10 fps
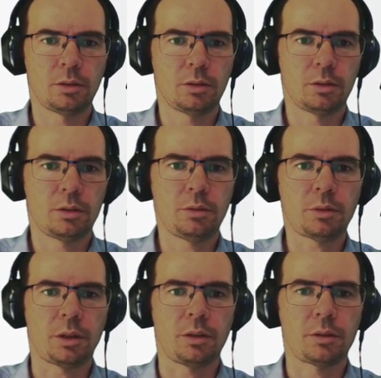
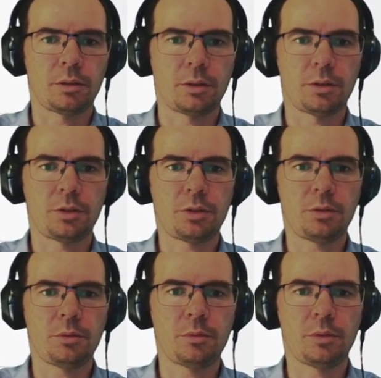Okay,
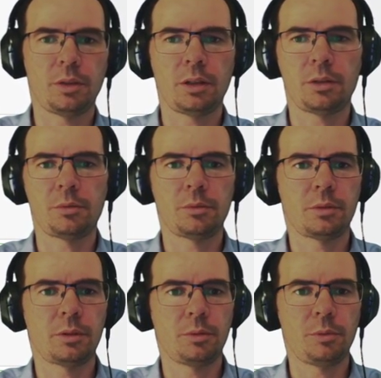so now
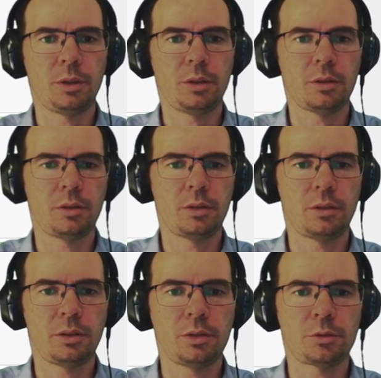
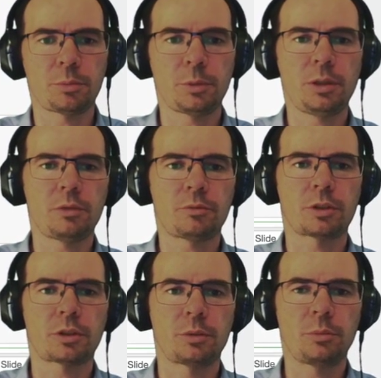this interpolation
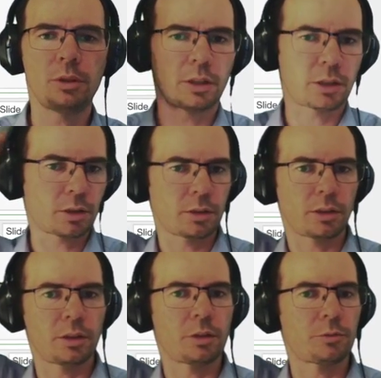function will actually
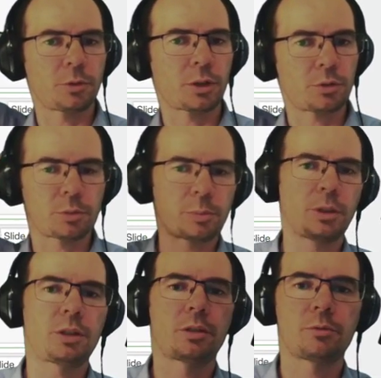allow for
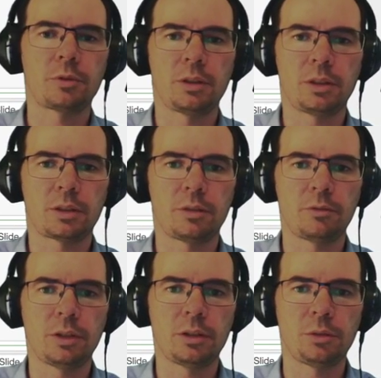extrapolation for the negative
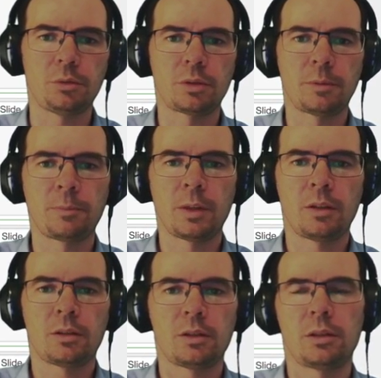values.
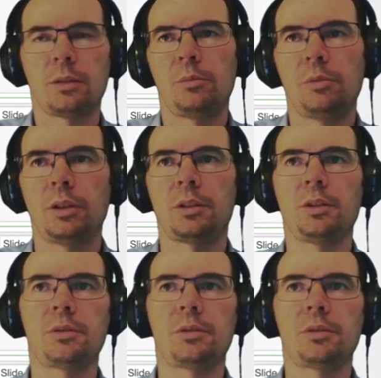Well, using